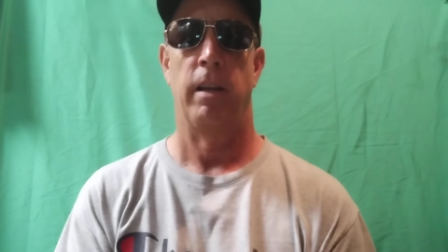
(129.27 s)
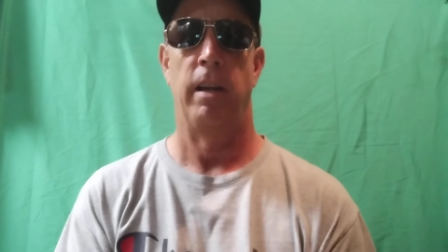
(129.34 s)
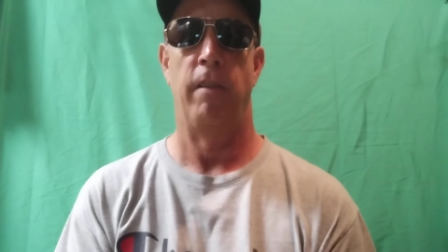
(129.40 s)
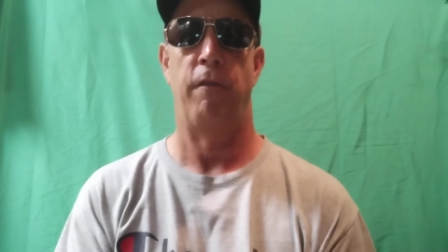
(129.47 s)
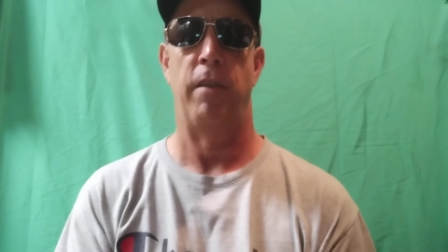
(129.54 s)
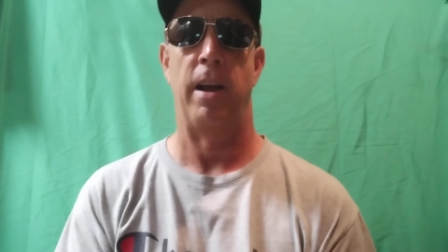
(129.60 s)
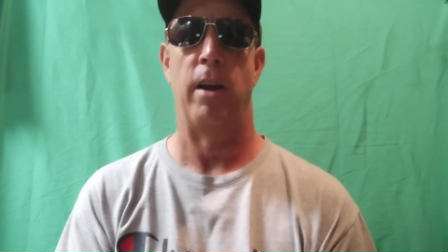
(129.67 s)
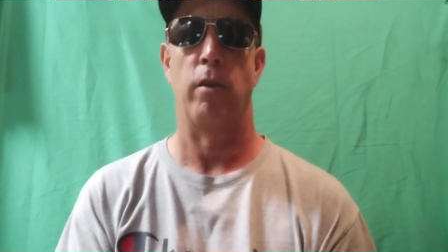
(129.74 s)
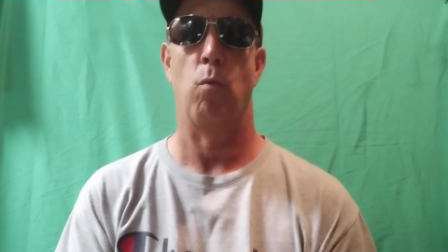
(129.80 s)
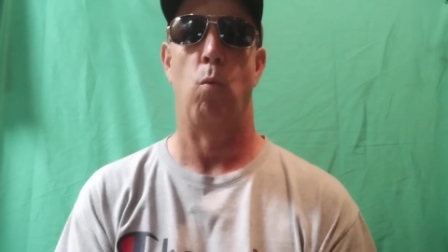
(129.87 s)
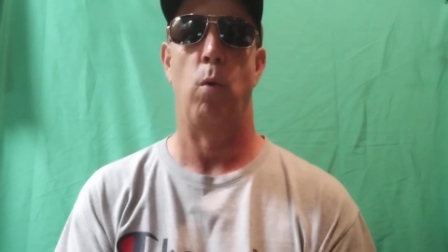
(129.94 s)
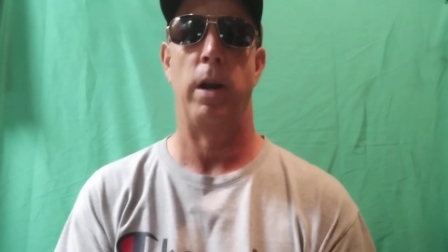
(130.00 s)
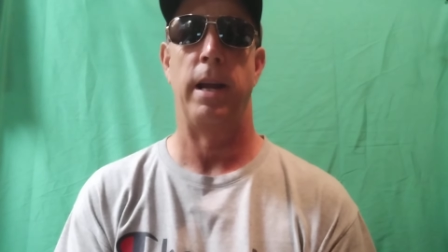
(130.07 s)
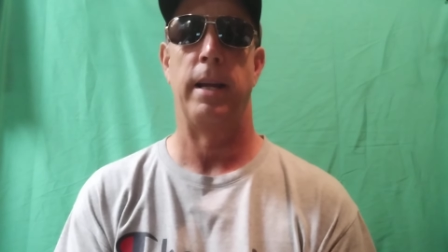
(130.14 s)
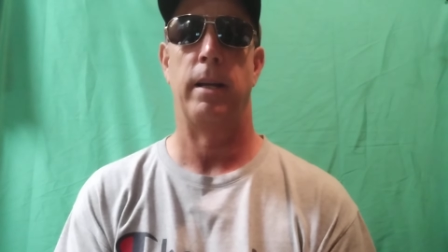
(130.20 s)
He
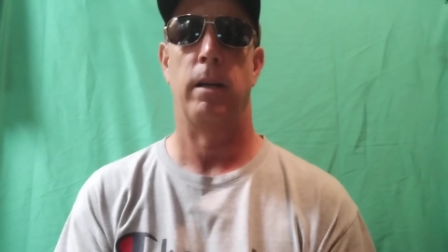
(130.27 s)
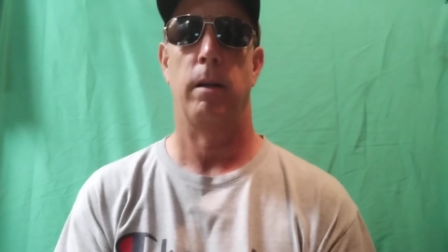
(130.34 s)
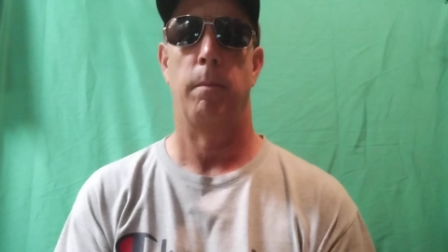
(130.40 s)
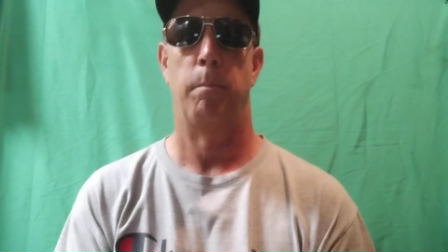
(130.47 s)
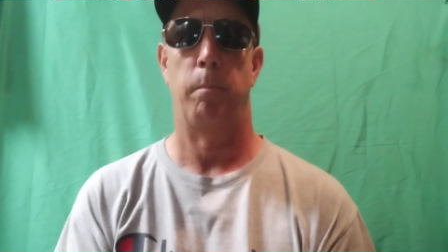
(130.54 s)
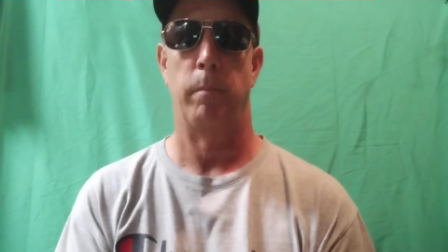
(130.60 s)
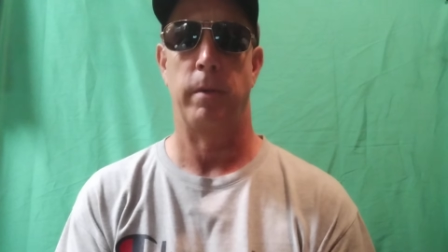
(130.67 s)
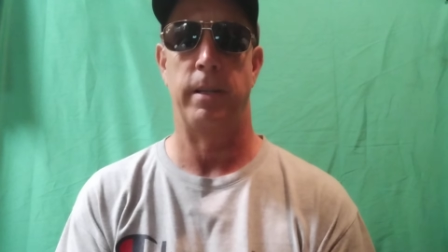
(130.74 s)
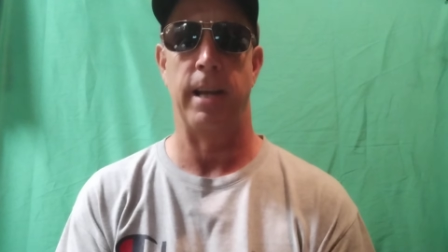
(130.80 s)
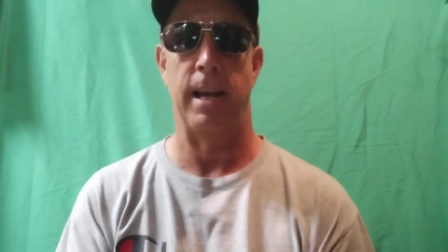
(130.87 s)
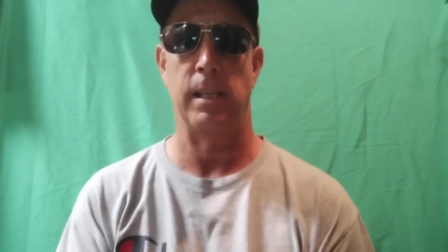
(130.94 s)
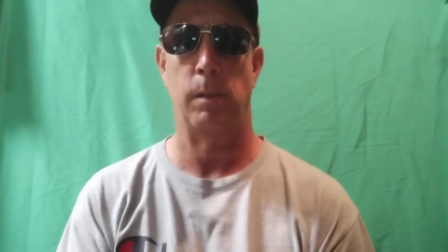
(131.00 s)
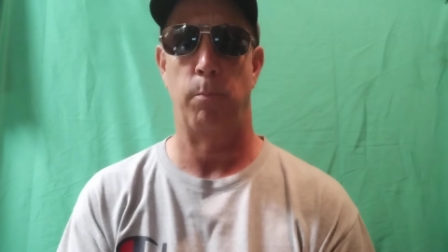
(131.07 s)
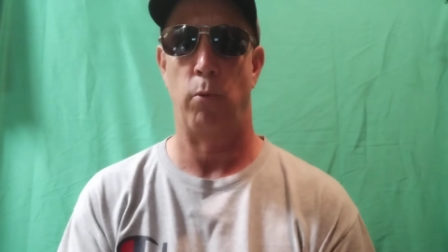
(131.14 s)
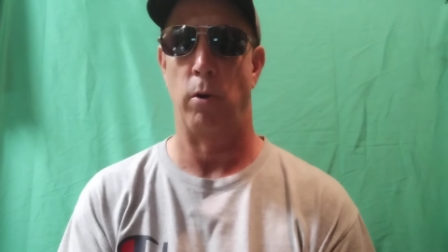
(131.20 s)
found weak,
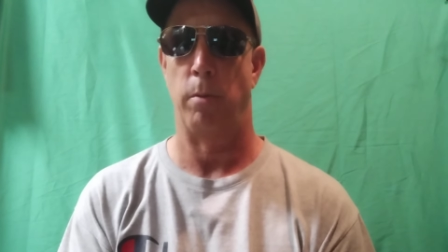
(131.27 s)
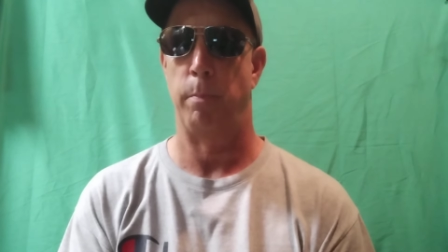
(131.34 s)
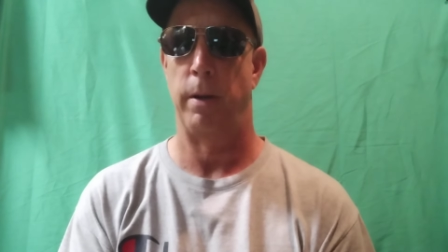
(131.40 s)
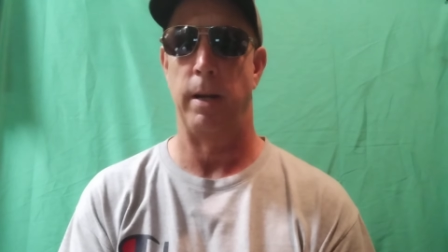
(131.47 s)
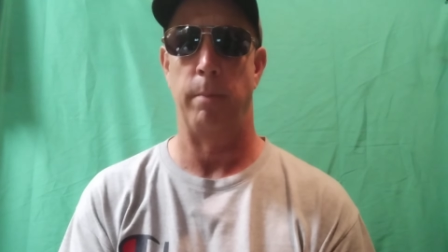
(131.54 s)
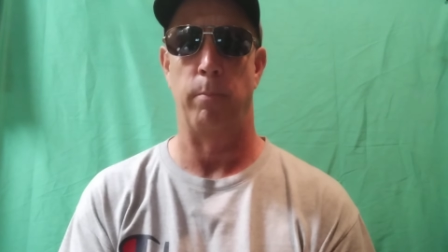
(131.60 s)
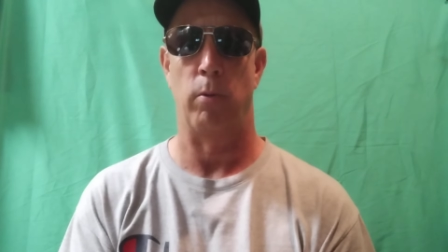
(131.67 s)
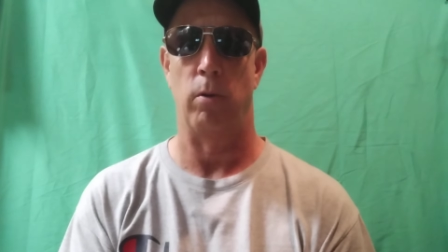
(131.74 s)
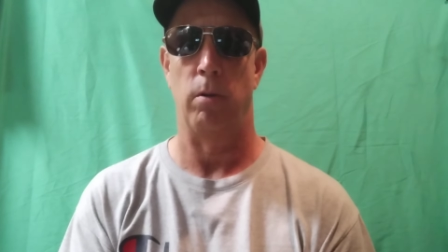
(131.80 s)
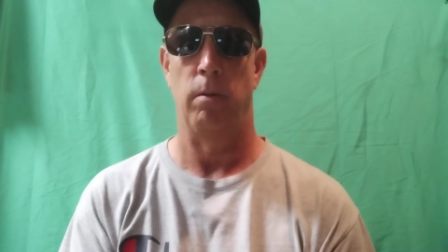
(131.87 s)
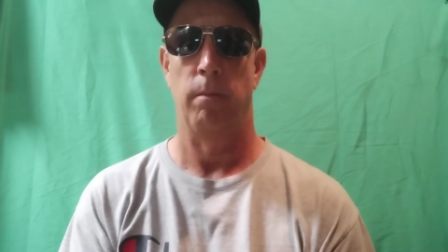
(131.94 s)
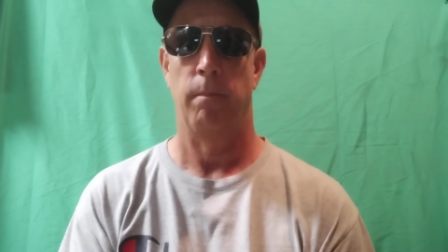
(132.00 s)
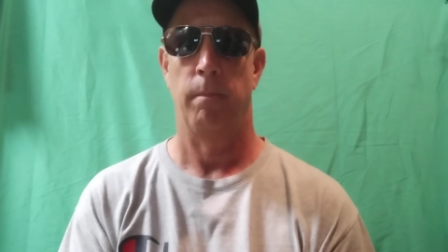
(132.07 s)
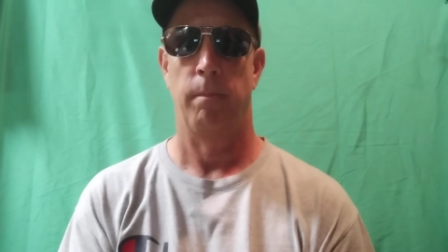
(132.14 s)
desperate people.